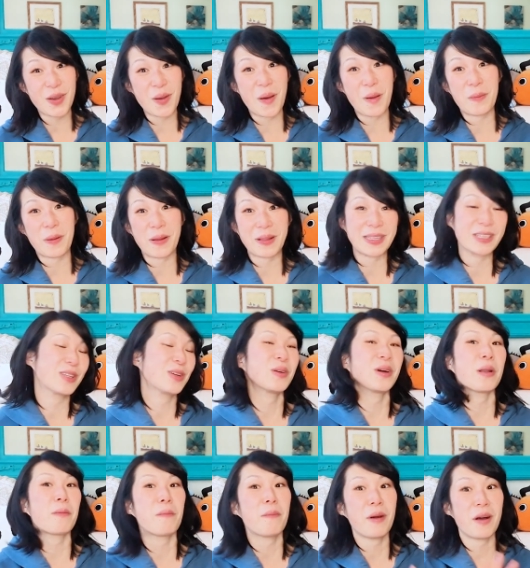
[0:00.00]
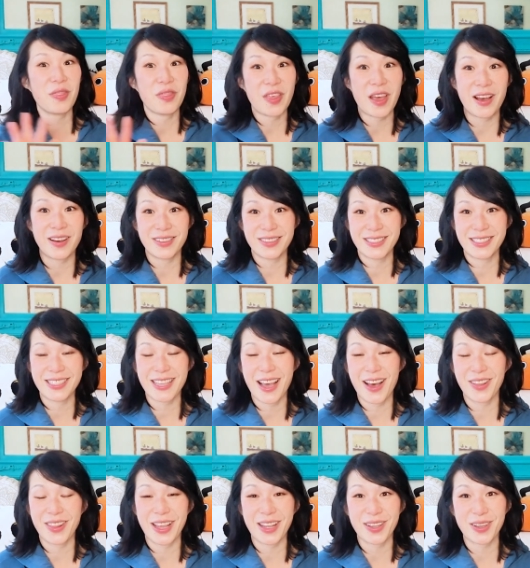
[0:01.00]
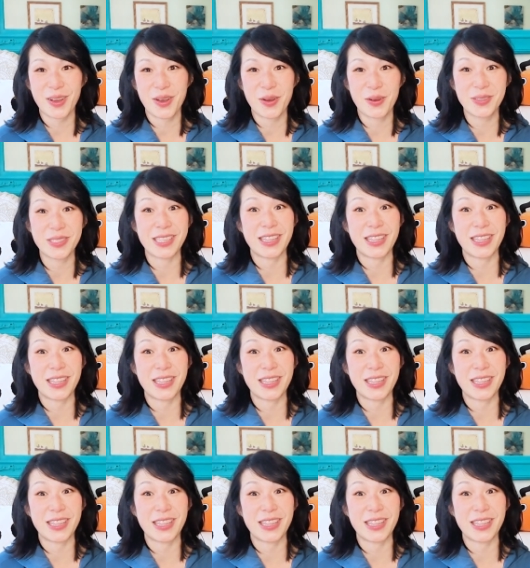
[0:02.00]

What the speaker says: I'll probably do it a month out and see how that goes,